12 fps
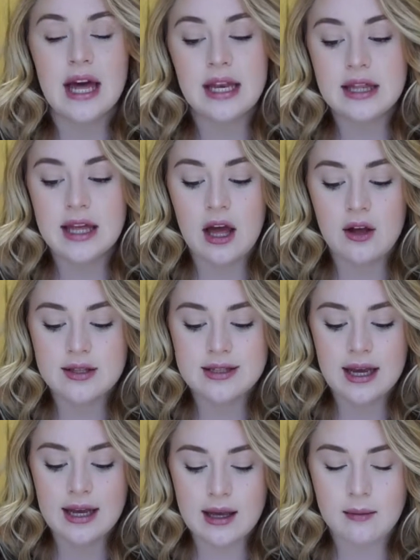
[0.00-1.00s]
anything else.
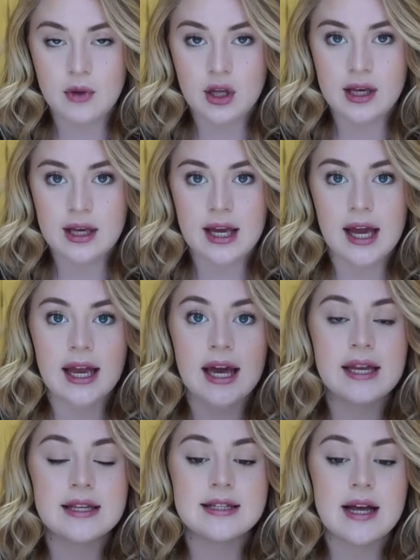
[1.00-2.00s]
I am looking at
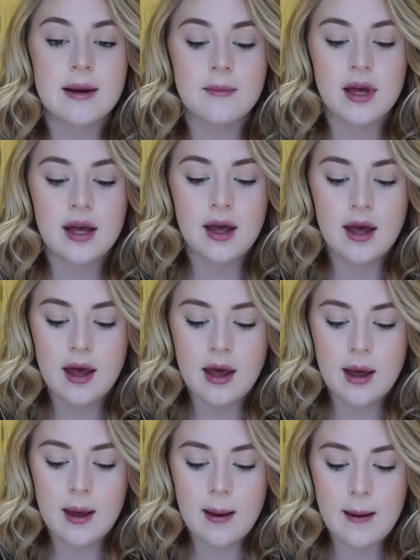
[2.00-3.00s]
getting some
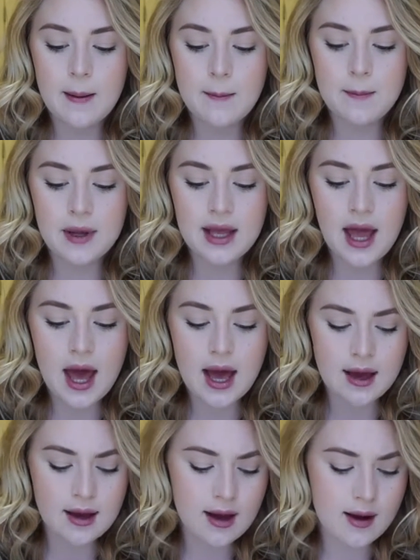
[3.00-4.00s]
But
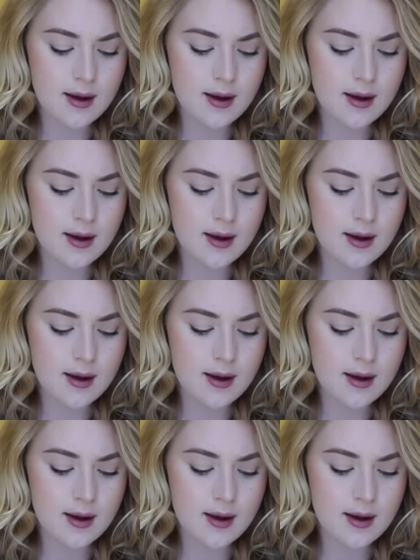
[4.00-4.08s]
yeah,